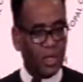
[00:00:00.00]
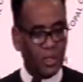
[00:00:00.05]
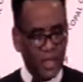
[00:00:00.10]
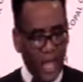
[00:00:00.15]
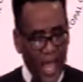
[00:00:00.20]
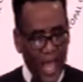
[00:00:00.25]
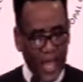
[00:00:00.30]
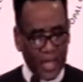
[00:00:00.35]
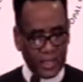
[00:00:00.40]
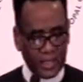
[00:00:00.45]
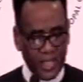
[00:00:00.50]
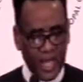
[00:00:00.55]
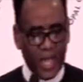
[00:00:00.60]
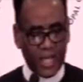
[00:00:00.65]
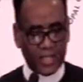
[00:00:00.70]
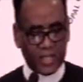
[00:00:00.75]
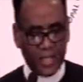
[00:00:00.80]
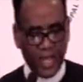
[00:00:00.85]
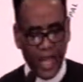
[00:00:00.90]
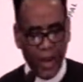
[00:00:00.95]
Yes,
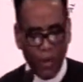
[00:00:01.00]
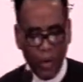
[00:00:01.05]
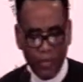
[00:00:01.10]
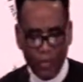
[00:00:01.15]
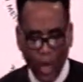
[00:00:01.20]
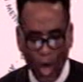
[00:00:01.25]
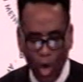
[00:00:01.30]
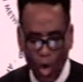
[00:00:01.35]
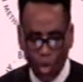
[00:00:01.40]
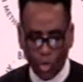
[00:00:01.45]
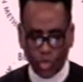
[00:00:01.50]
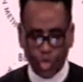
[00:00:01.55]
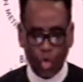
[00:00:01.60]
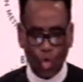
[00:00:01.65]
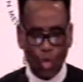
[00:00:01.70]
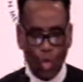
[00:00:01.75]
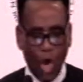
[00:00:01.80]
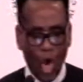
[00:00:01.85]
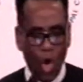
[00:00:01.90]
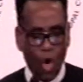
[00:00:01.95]
yes, there were those
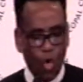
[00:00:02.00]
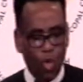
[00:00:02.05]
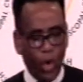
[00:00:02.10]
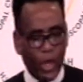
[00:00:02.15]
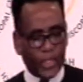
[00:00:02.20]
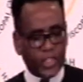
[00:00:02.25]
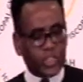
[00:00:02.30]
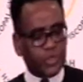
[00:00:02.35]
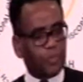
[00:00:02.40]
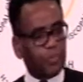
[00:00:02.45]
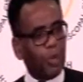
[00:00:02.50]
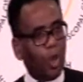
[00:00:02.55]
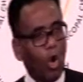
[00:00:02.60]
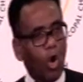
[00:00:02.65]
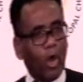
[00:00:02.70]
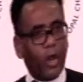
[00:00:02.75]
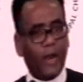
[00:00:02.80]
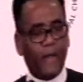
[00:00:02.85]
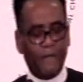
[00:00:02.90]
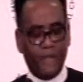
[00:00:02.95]
who, who
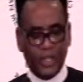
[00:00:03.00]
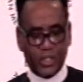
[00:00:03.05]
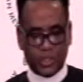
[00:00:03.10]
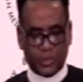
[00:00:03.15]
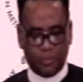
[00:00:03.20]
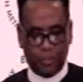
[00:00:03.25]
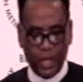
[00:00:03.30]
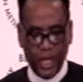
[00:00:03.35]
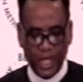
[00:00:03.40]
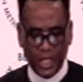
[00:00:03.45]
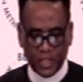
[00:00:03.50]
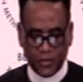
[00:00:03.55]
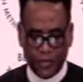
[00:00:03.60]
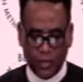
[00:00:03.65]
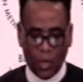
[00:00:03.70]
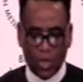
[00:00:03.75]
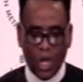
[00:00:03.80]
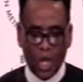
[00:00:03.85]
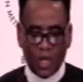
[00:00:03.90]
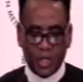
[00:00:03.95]
exploited this
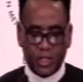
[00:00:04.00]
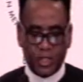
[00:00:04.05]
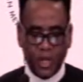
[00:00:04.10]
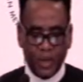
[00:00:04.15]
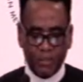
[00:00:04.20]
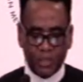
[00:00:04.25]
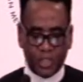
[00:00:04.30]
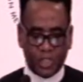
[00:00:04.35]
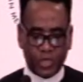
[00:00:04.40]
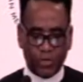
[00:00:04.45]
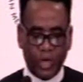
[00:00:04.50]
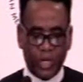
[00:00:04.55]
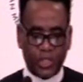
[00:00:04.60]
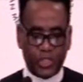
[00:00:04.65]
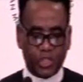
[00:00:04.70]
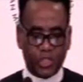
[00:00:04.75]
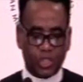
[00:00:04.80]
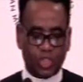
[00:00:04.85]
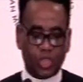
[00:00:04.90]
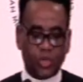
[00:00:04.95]
peaceful
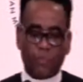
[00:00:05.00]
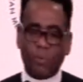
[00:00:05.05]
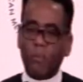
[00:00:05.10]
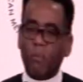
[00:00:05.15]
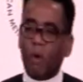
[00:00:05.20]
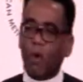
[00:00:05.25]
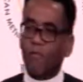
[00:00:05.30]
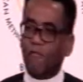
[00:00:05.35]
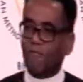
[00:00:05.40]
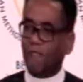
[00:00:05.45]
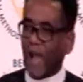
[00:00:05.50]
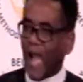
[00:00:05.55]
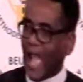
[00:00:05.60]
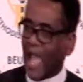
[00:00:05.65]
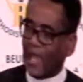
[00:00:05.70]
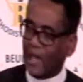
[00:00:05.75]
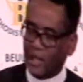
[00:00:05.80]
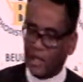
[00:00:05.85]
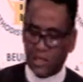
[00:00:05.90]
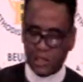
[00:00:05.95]
demonstrations to promote
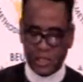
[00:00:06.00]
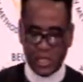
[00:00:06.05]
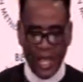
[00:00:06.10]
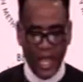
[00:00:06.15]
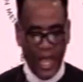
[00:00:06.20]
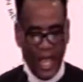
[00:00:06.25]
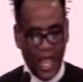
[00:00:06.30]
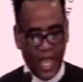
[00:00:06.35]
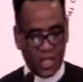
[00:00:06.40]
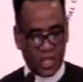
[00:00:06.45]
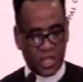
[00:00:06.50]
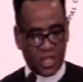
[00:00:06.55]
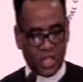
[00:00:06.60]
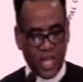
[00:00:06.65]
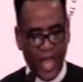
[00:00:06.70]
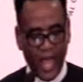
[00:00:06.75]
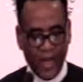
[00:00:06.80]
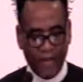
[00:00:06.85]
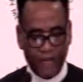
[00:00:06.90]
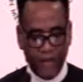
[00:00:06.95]
violence and
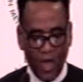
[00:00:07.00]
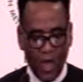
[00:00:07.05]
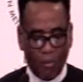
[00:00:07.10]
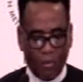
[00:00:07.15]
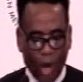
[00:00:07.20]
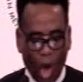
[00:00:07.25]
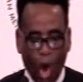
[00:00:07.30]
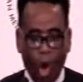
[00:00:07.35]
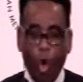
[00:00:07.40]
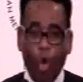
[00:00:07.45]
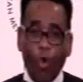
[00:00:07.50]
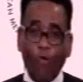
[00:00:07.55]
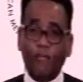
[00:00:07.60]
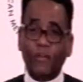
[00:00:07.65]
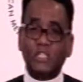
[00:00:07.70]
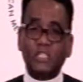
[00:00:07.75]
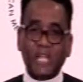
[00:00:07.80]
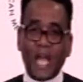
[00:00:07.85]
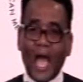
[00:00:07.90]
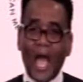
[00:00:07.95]
theft. But
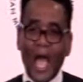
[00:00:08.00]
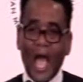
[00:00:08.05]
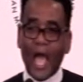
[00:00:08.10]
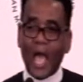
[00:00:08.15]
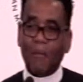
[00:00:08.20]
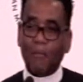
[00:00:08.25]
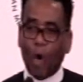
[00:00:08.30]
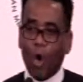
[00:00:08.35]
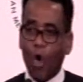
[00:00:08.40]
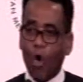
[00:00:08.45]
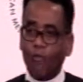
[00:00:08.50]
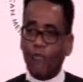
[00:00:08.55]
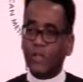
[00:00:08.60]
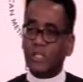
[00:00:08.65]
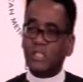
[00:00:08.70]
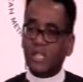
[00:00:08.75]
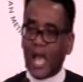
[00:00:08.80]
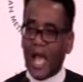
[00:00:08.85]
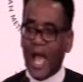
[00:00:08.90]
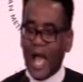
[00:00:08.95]
over time, over
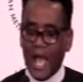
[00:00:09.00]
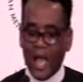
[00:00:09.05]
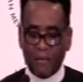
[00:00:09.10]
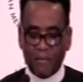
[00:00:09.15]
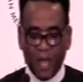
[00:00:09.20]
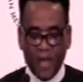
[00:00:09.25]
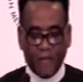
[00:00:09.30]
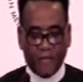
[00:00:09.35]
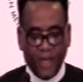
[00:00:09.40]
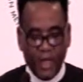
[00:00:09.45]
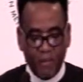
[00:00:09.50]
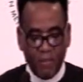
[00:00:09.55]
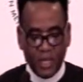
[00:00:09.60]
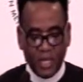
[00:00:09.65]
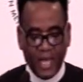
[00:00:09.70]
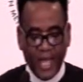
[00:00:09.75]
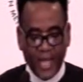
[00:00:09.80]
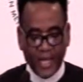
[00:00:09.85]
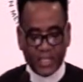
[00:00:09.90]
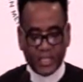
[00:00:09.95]
time, they
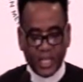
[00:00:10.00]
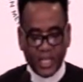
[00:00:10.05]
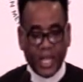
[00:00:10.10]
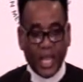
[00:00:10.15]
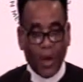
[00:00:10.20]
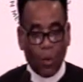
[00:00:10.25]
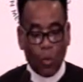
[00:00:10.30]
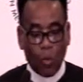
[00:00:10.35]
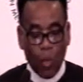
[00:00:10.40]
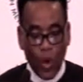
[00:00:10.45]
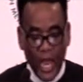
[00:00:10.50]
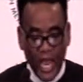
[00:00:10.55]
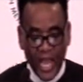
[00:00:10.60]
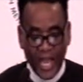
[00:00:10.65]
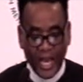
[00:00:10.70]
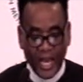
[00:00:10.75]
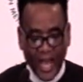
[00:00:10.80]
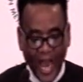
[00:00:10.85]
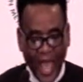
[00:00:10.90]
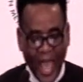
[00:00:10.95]
began to get
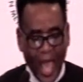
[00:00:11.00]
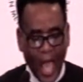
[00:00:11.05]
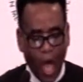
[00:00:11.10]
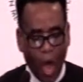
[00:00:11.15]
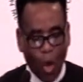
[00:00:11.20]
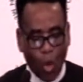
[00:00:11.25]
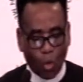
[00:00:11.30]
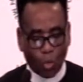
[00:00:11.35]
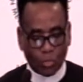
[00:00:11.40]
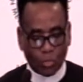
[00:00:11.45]
weeded out.